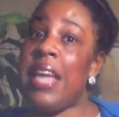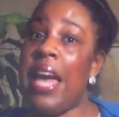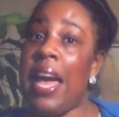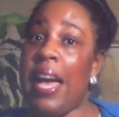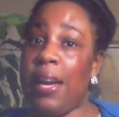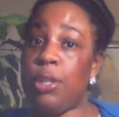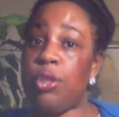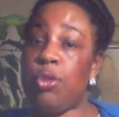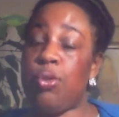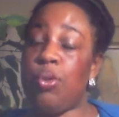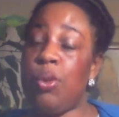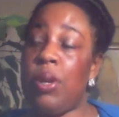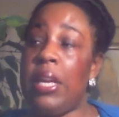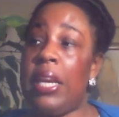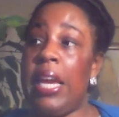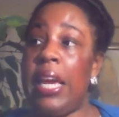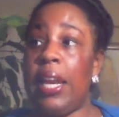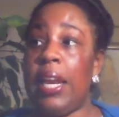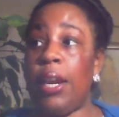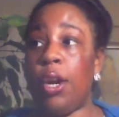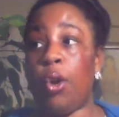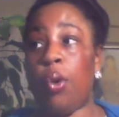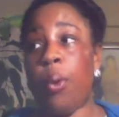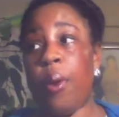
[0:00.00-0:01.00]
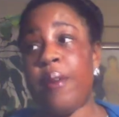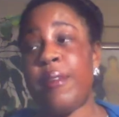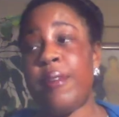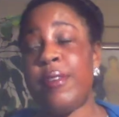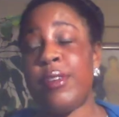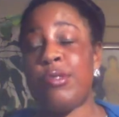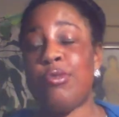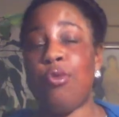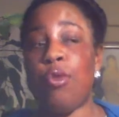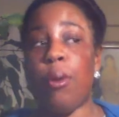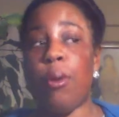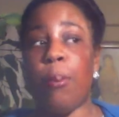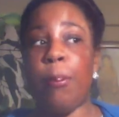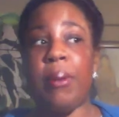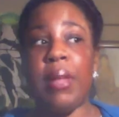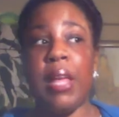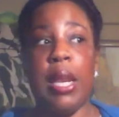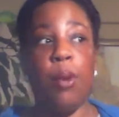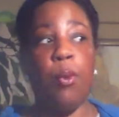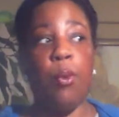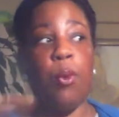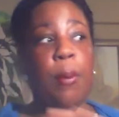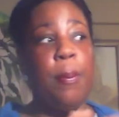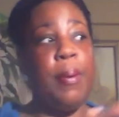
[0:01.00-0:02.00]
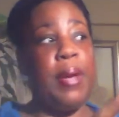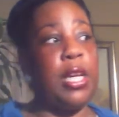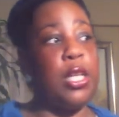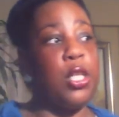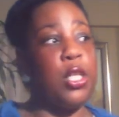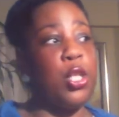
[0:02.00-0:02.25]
actually and aquarius ruling planet would be in